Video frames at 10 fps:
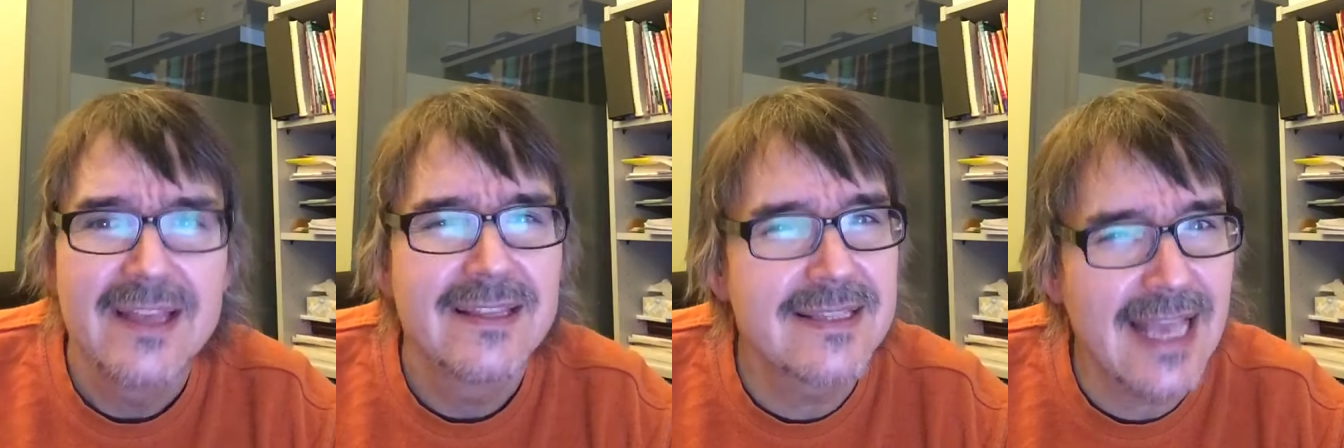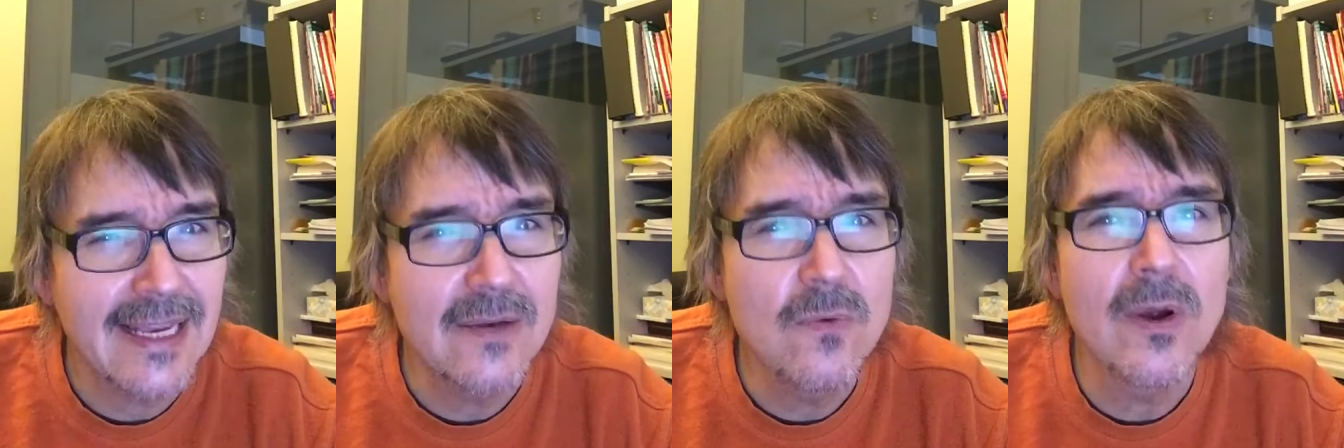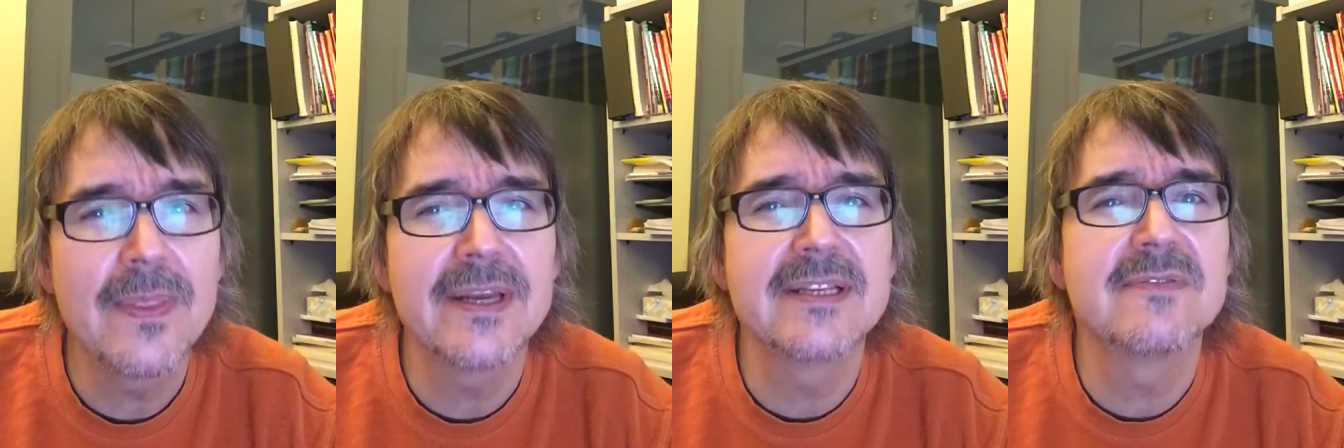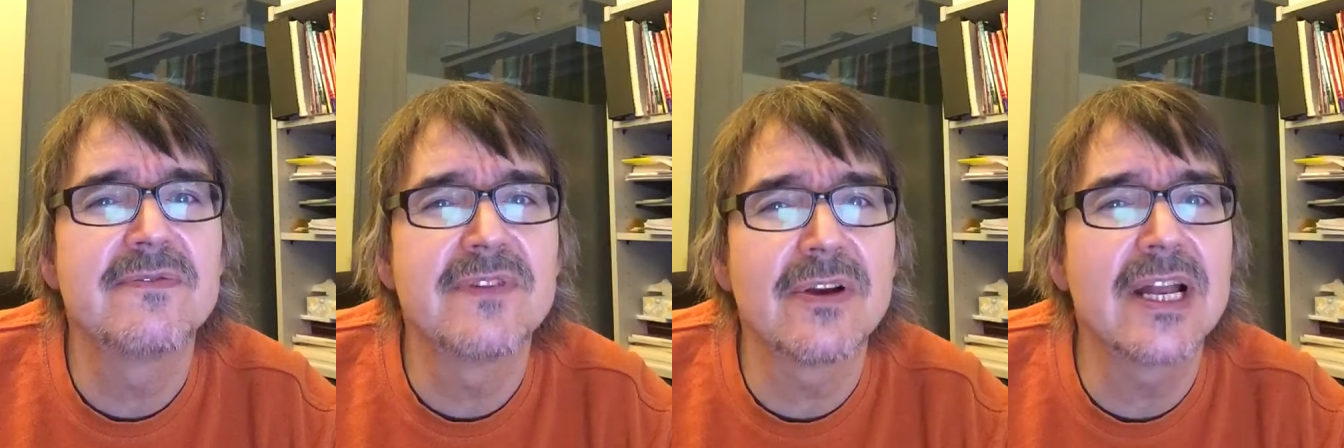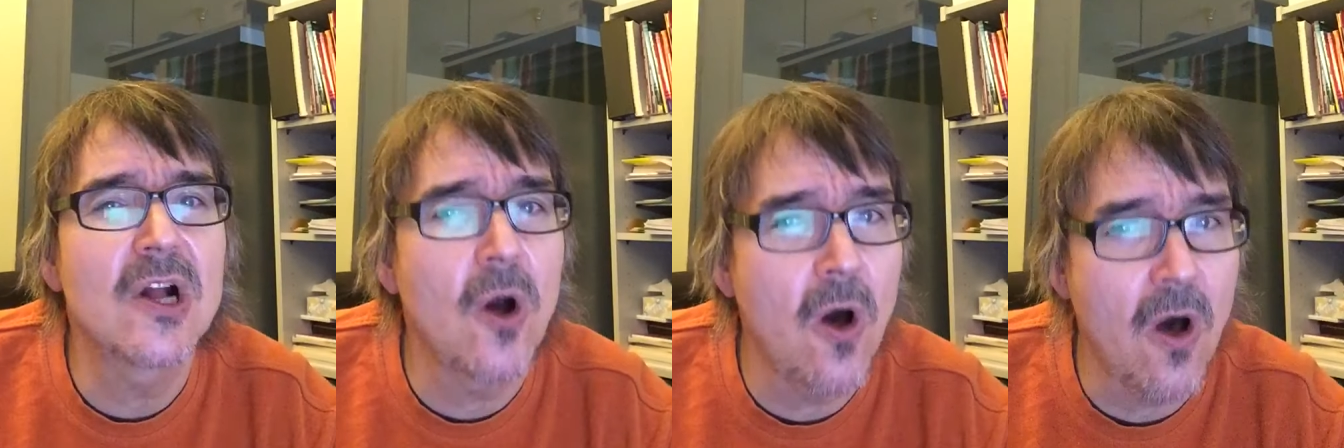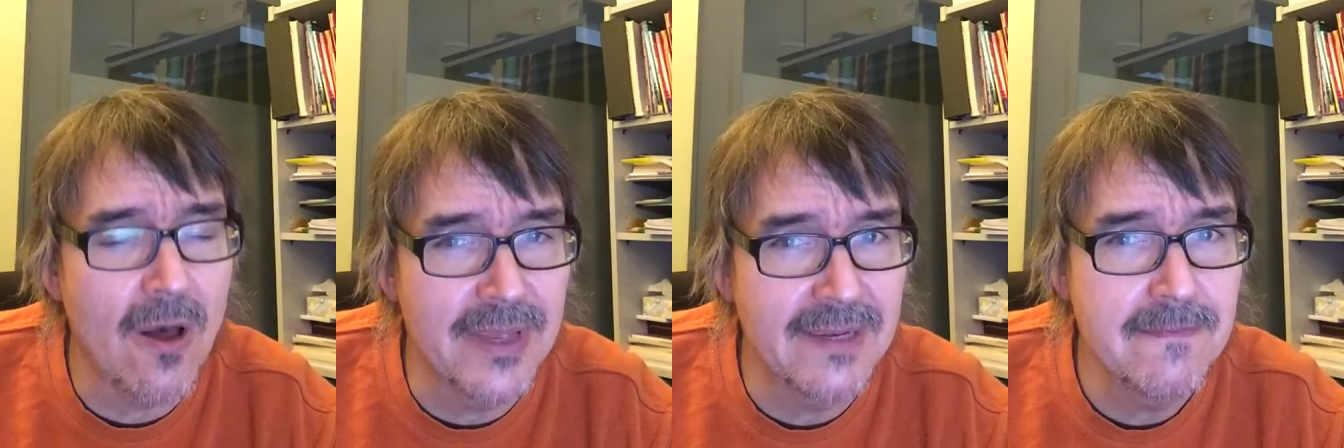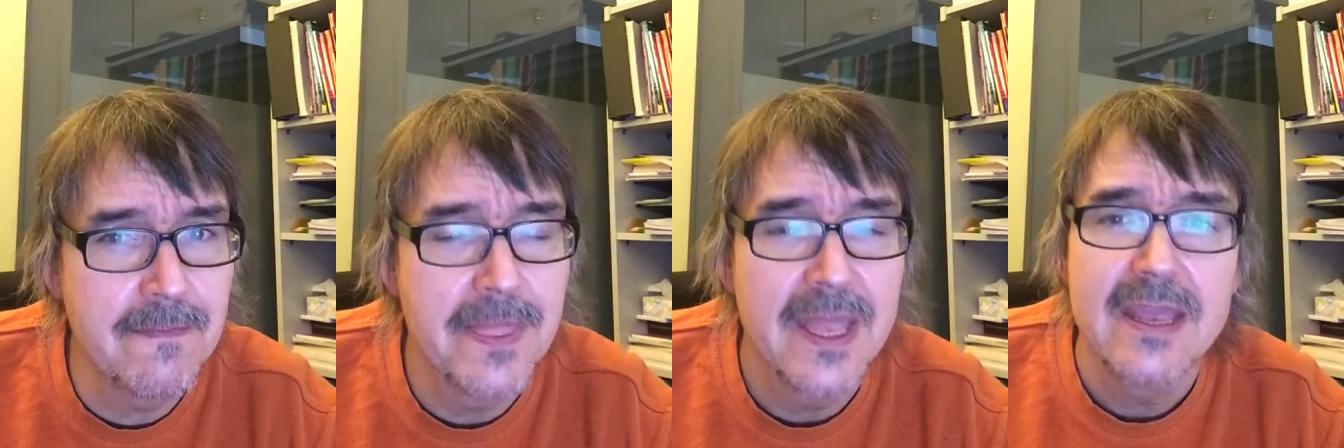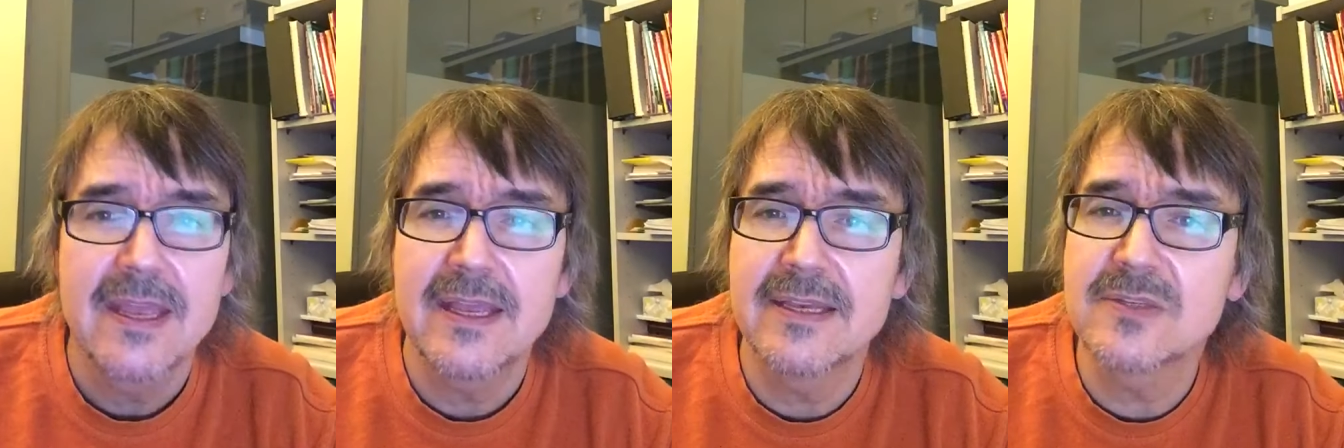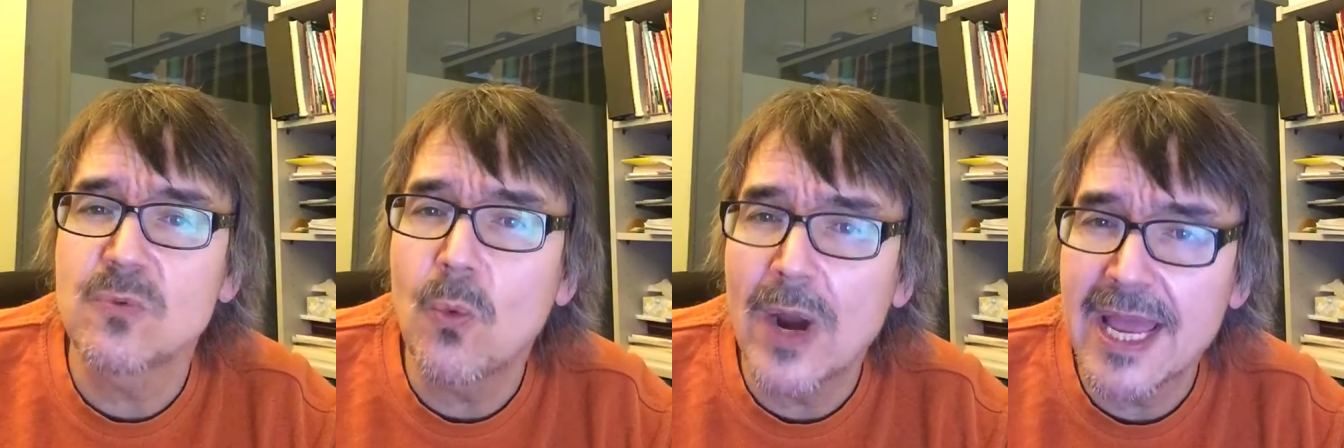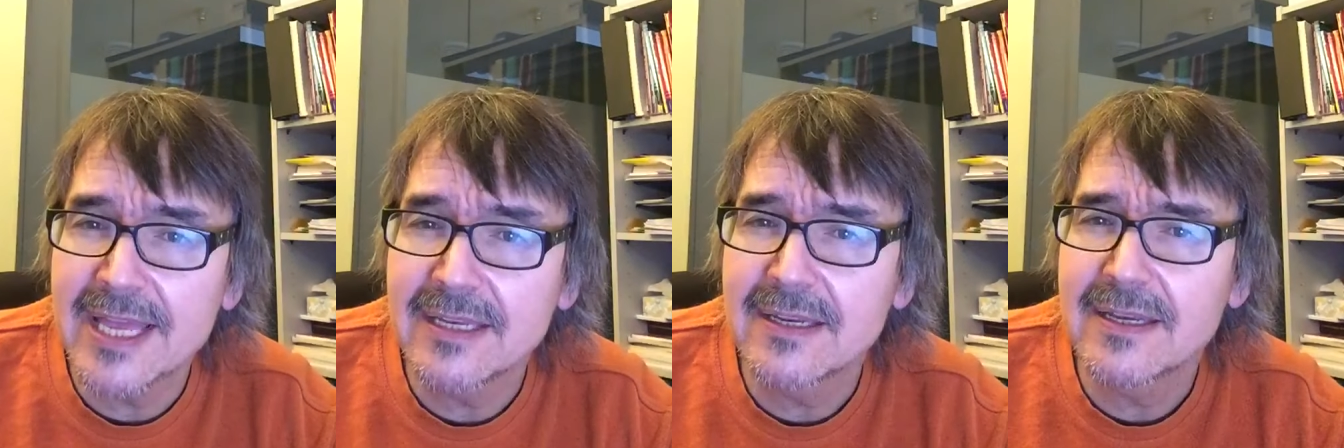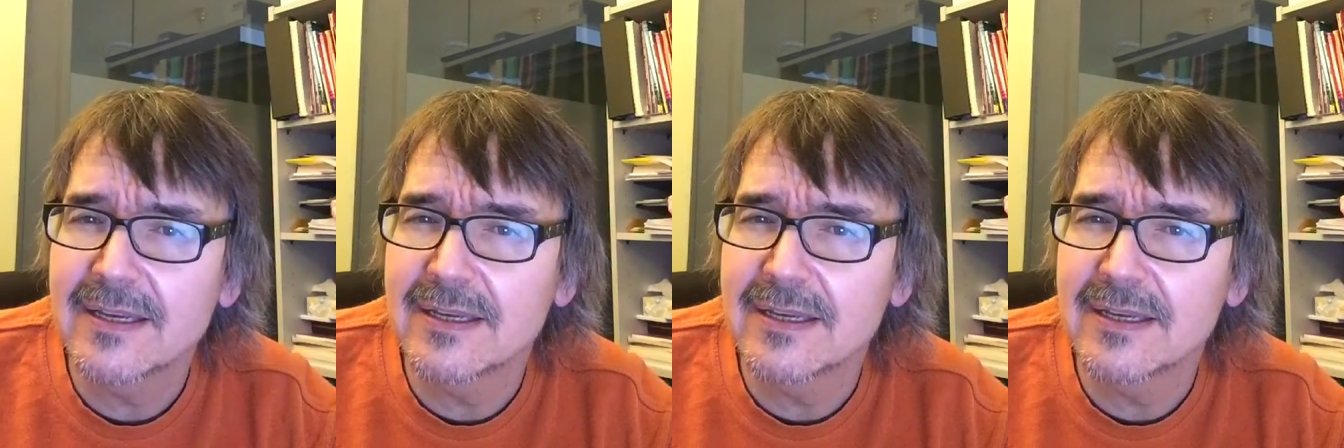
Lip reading: The second one that is very common is when